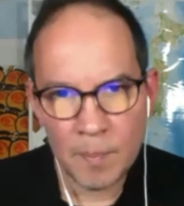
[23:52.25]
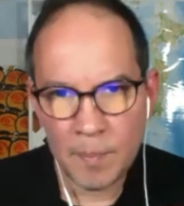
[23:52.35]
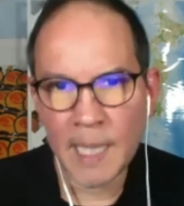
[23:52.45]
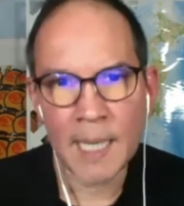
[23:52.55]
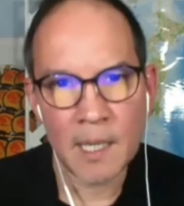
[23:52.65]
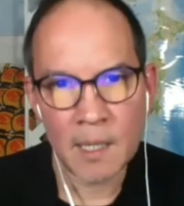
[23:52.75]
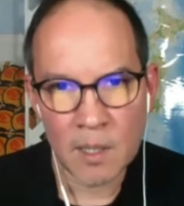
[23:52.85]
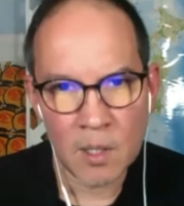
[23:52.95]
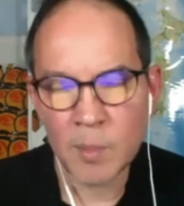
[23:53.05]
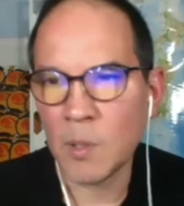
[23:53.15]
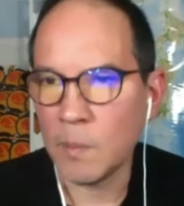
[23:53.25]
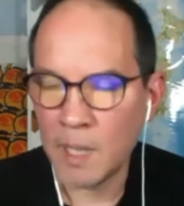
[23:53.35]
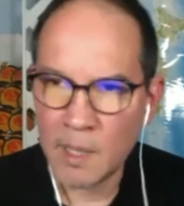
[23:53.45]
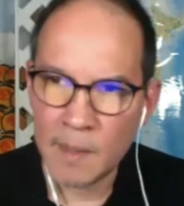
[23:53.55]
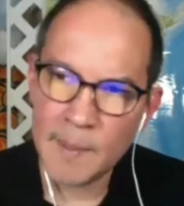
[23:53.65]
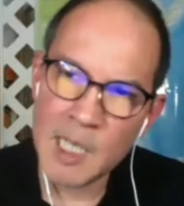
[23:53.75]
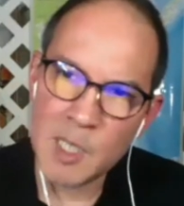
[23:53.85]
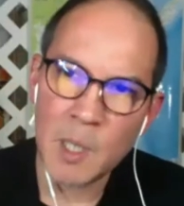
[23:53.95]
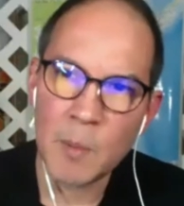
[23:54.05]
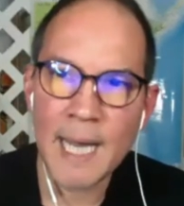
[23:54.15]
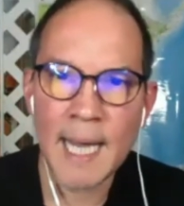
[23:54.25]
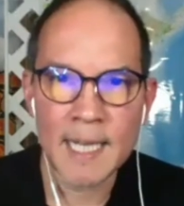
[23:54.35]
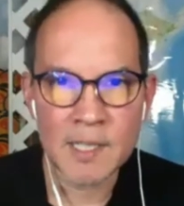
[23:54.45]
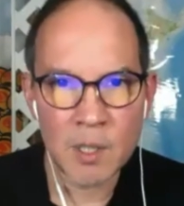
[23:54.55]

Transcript: big global HBO Max,